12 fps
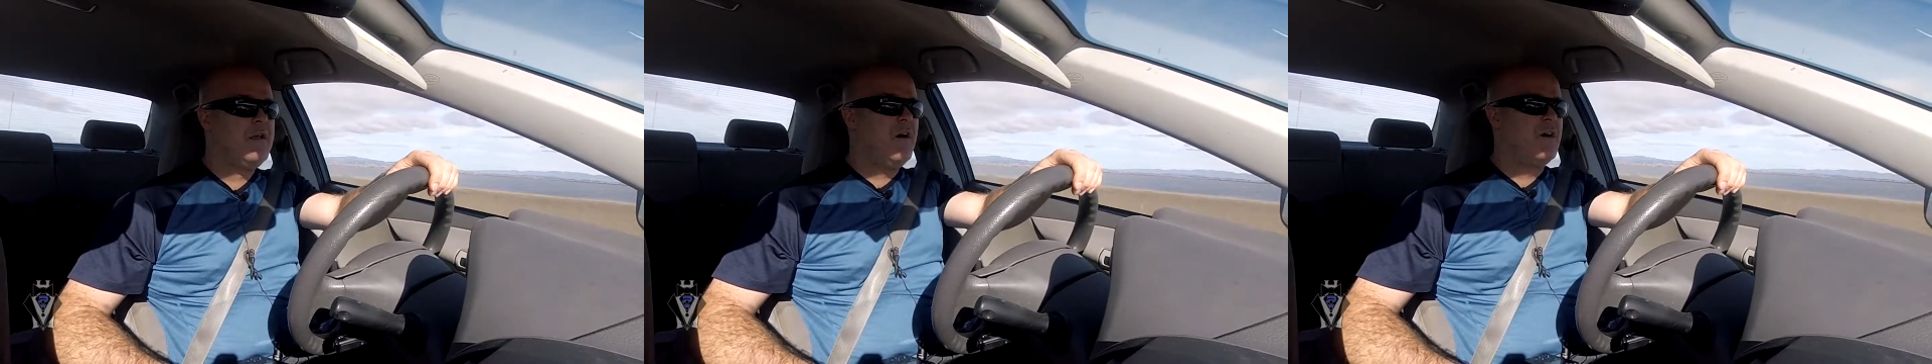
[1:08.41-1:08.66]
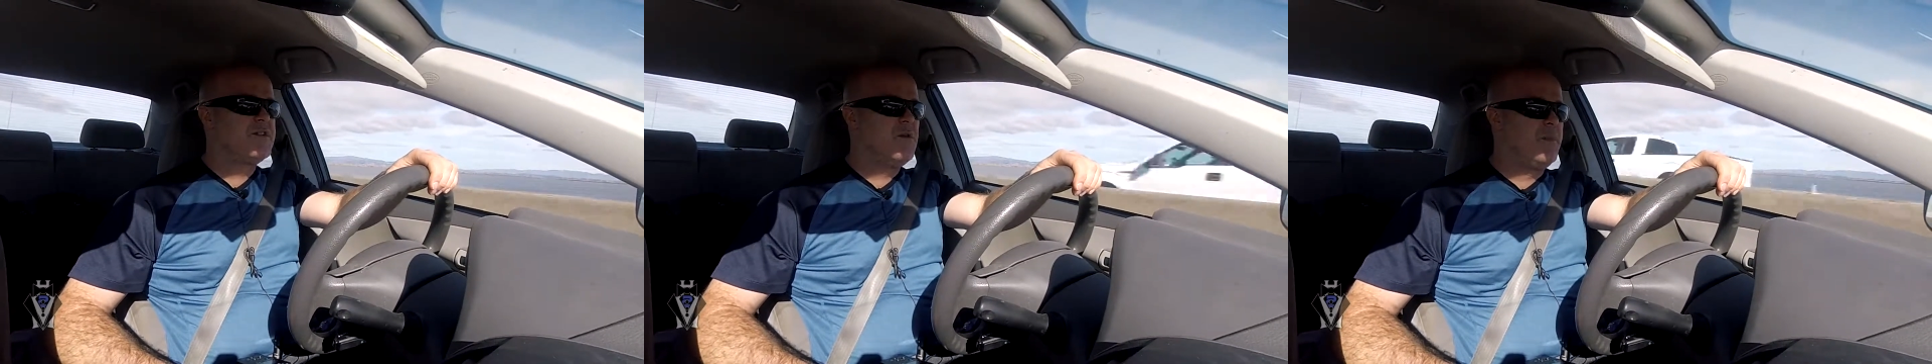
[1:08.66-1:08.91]

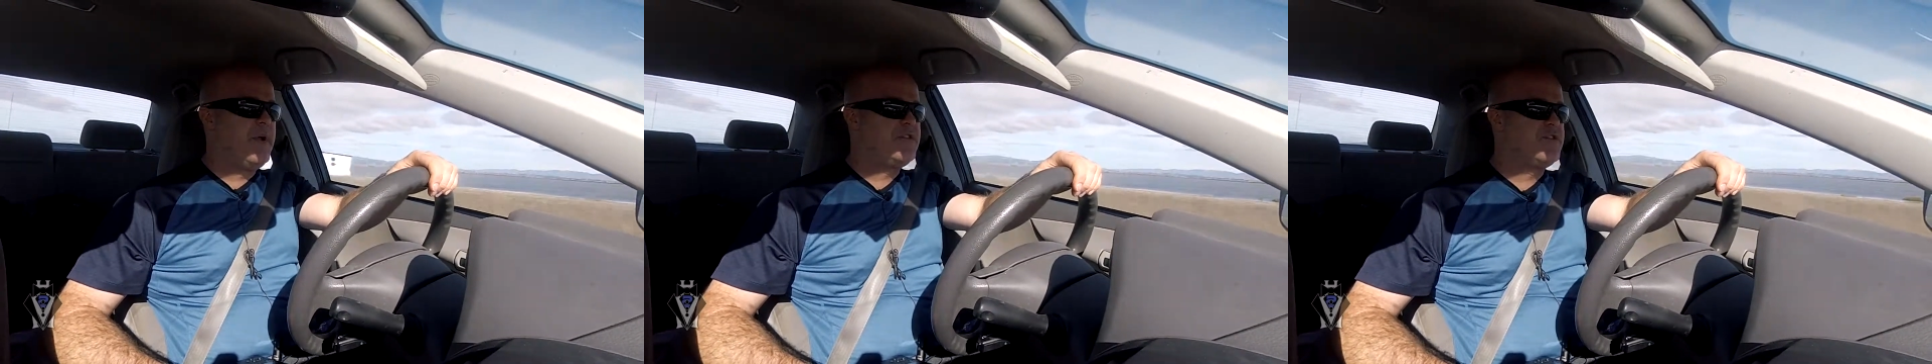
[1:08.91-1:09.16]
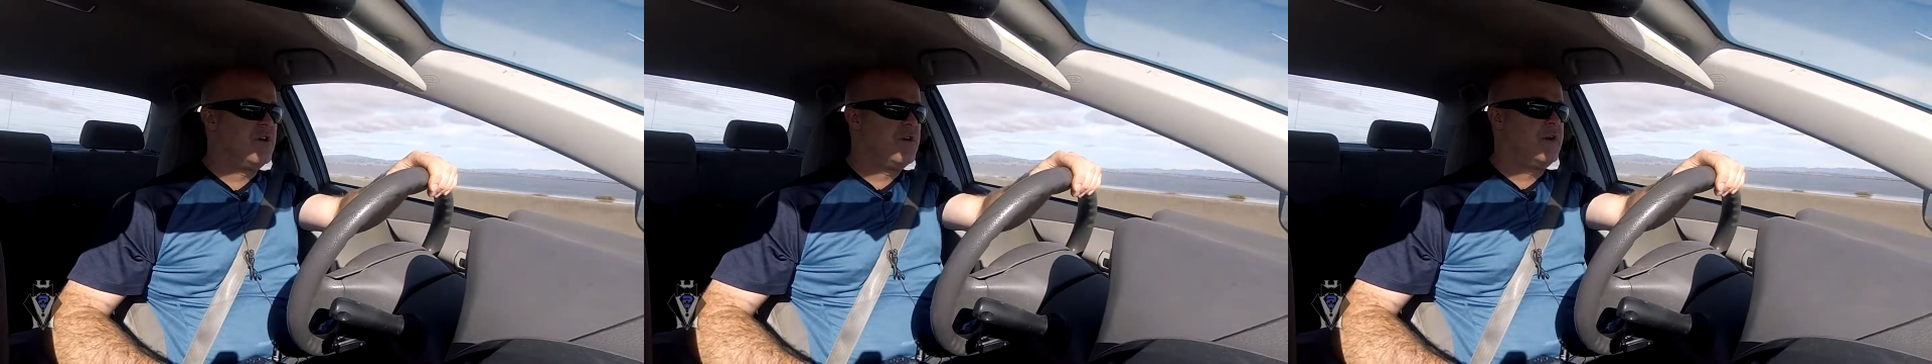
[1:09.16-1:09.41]
Also on
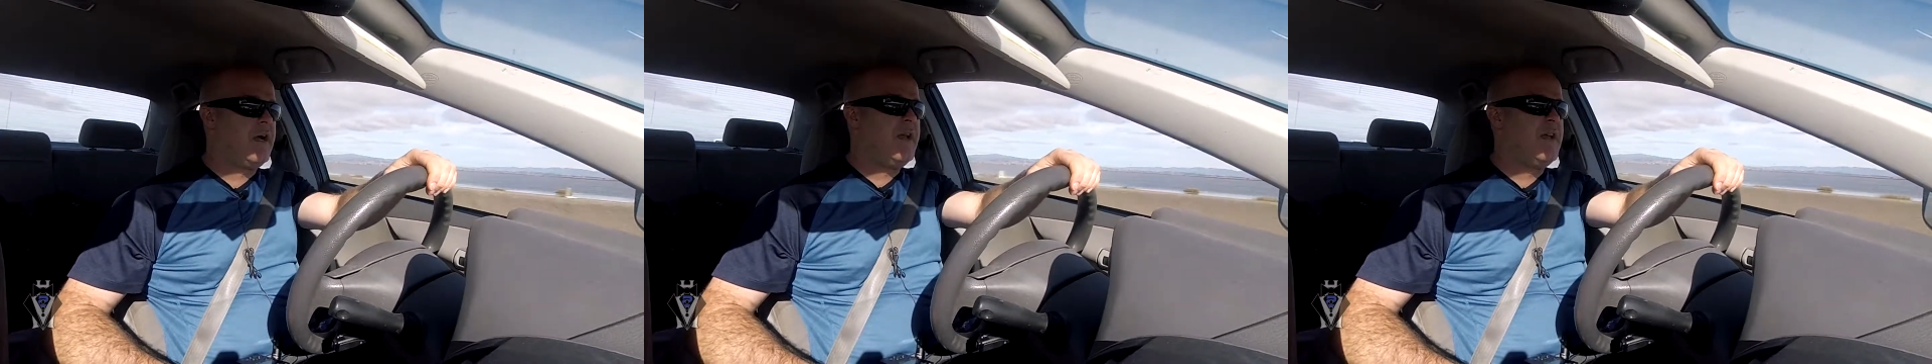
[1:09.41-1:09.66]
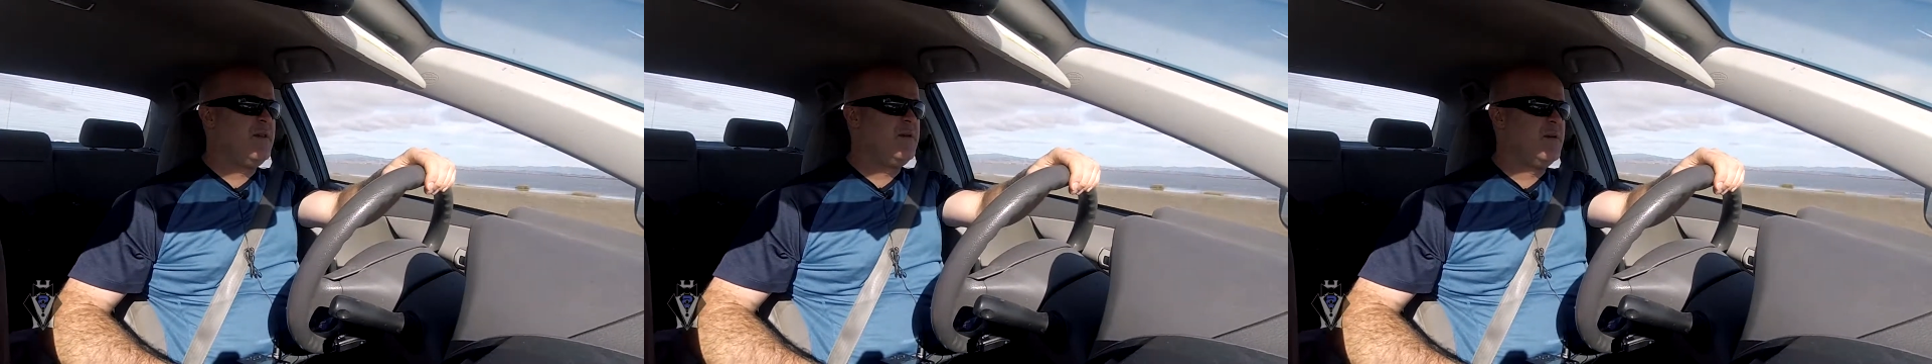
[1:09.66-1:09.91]
Patreon,
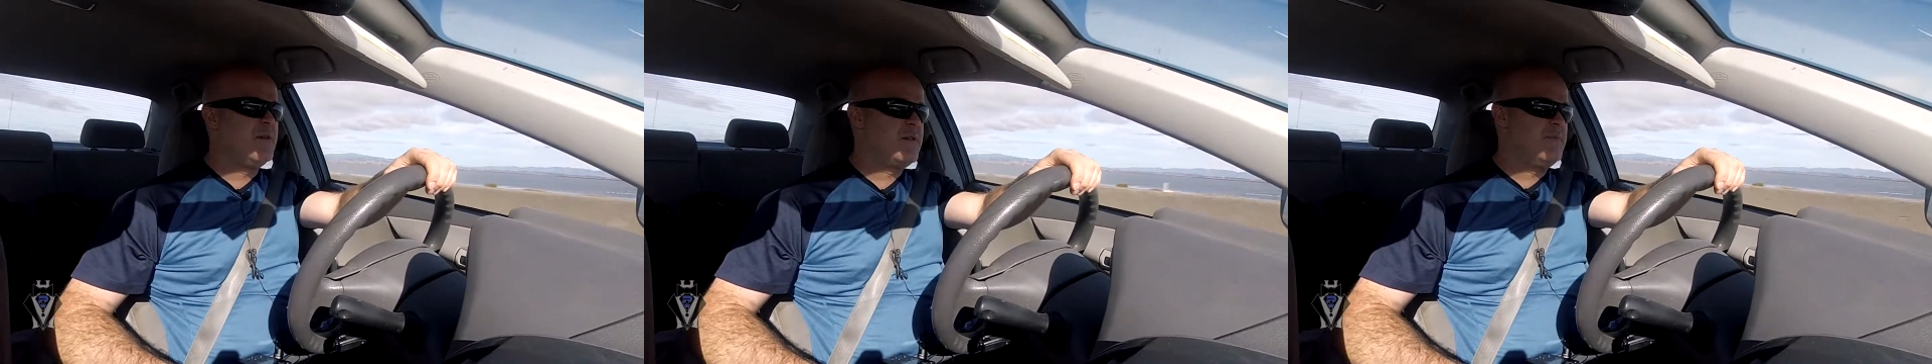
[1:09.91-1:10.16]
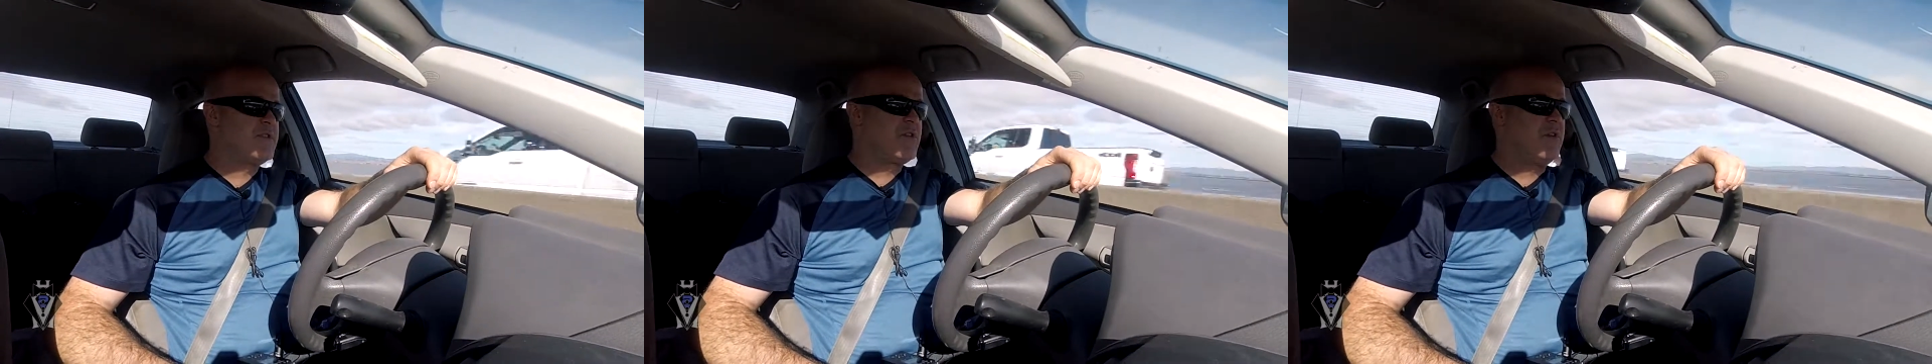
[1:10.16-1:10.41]
I
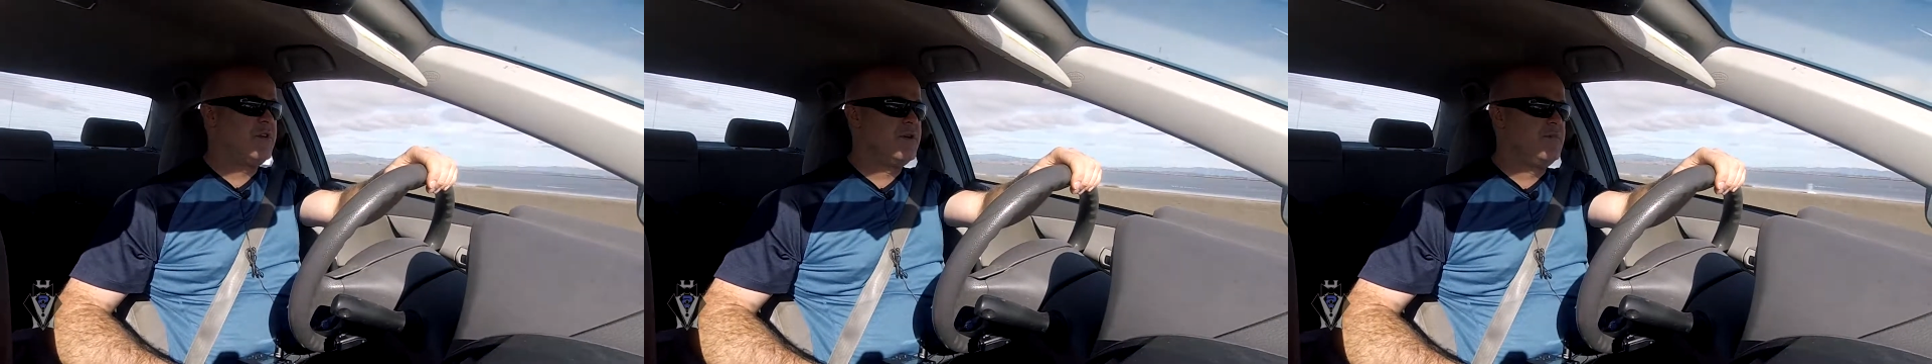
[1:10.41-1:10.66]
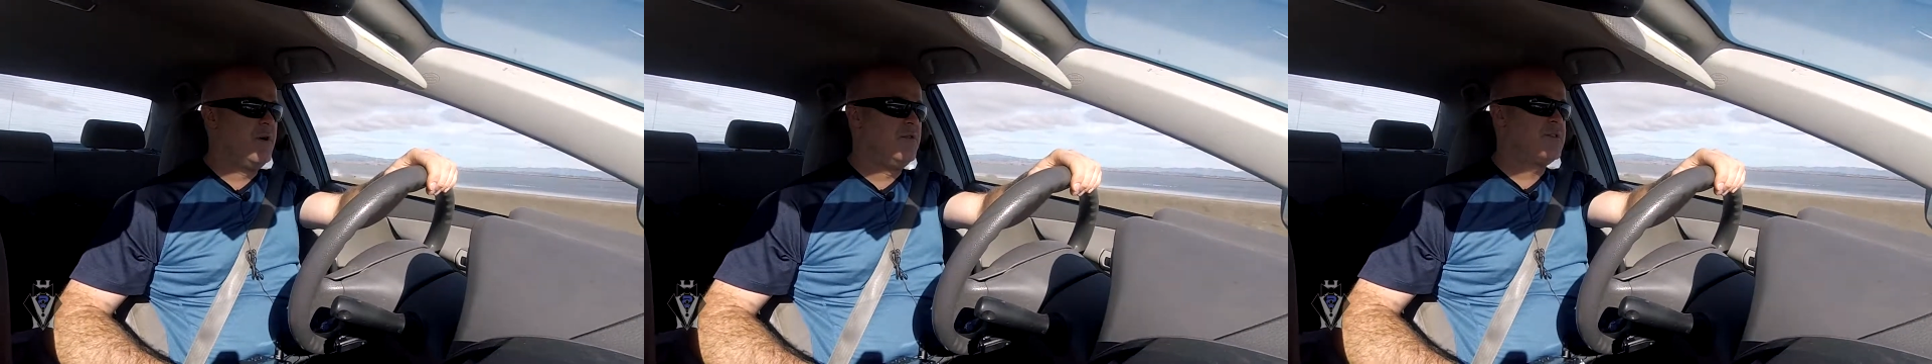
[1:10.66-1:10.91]
am starting to
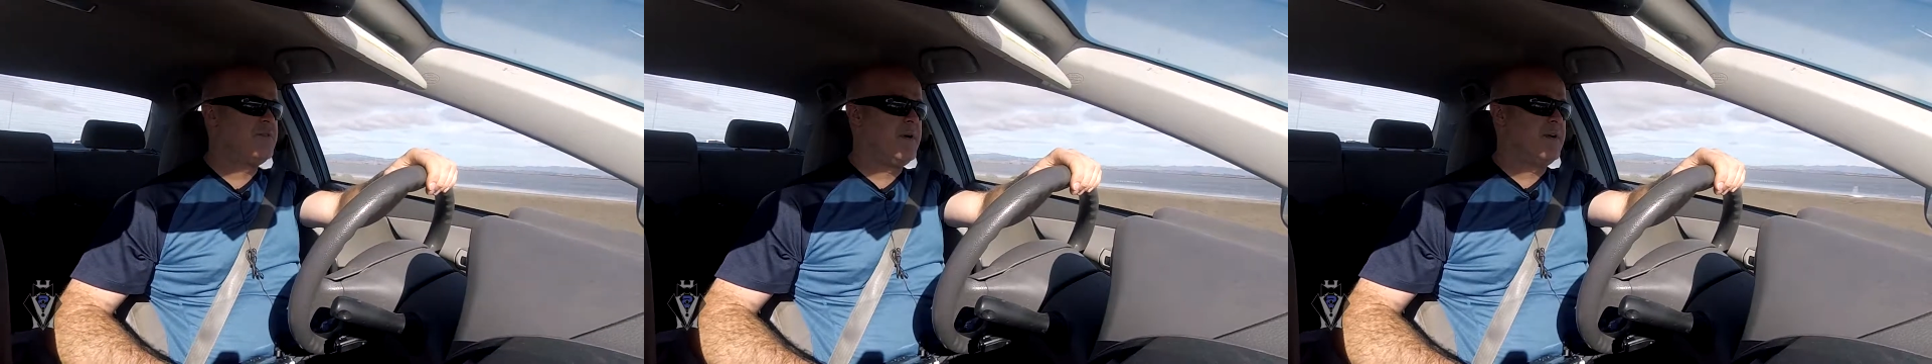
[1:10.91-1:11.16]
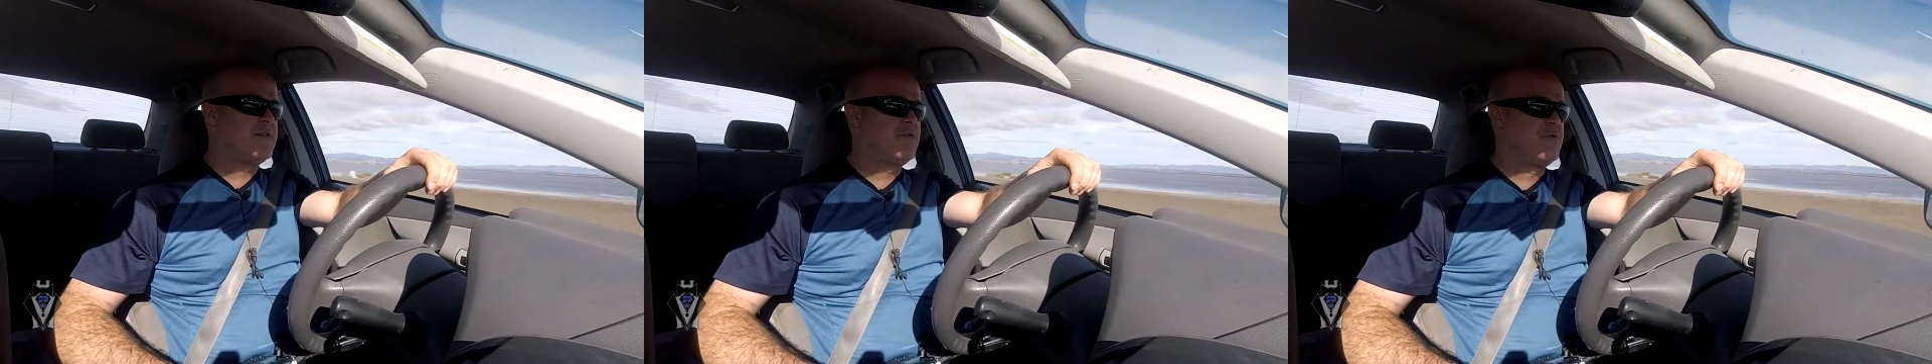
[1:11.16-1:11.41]
post
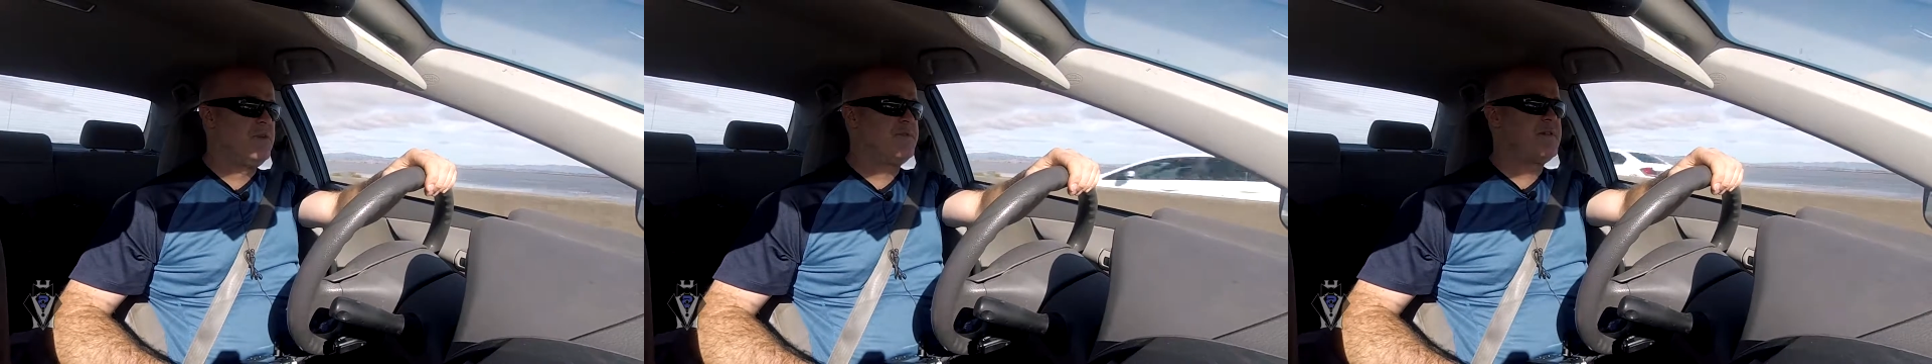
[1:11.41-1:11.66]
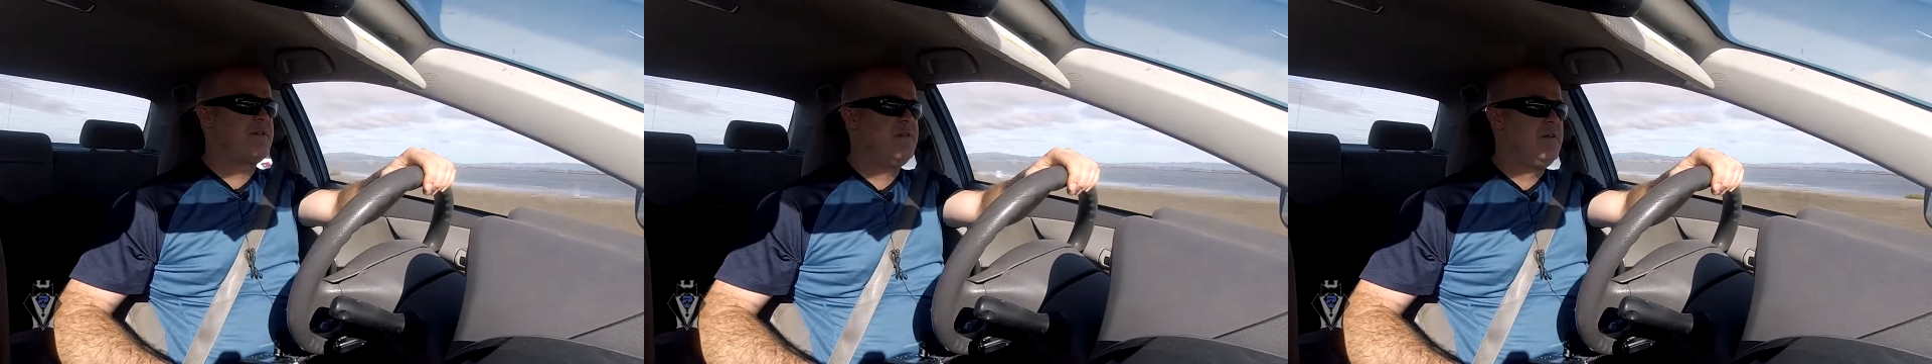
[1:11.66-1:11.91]
my
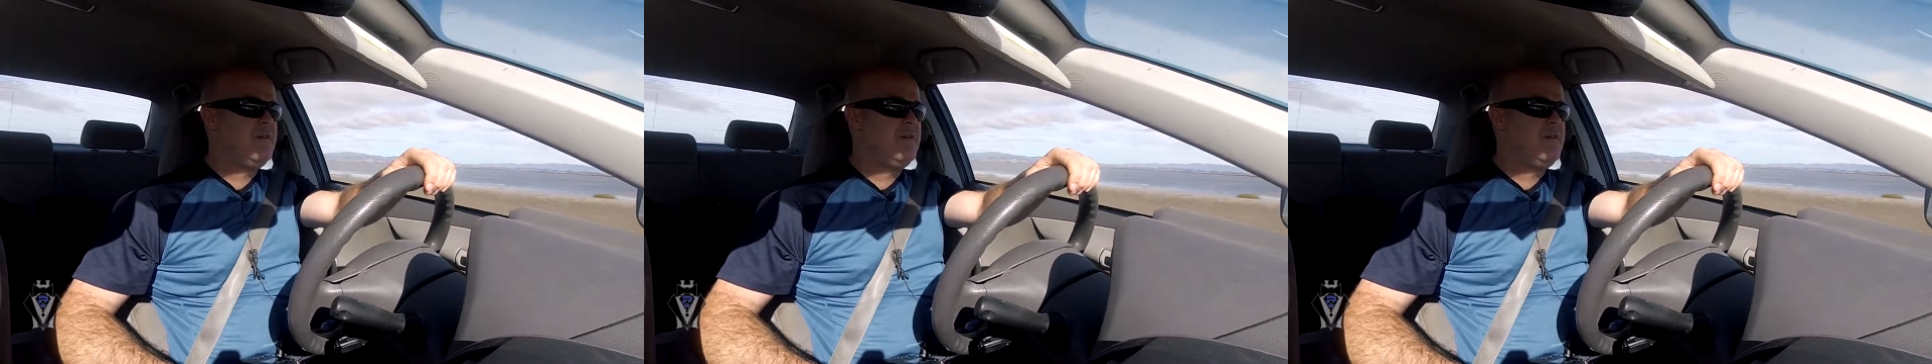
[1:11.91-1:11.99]
scripts